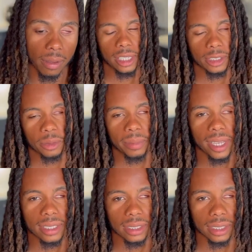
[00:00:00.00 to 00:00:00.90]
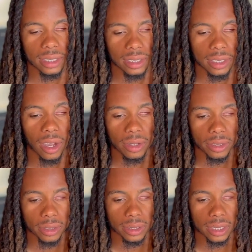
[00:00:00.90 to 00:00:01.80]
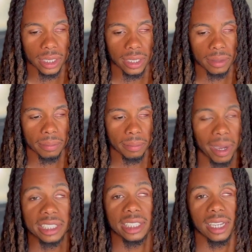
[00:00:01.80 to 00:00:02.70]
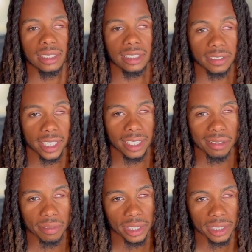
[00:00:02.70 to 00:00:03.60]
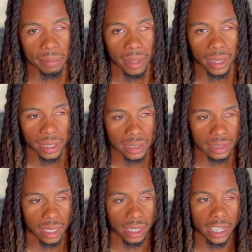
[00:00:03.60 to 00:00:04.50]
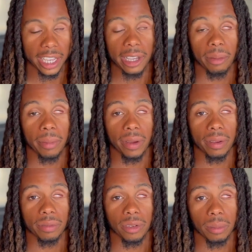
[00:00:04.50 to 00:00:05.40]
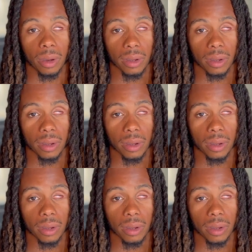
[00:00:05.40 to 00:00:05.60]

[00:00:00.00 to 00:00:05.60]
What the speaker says: So basically, the doctor said my chances of getting the vision back is like a Hail Mary in football,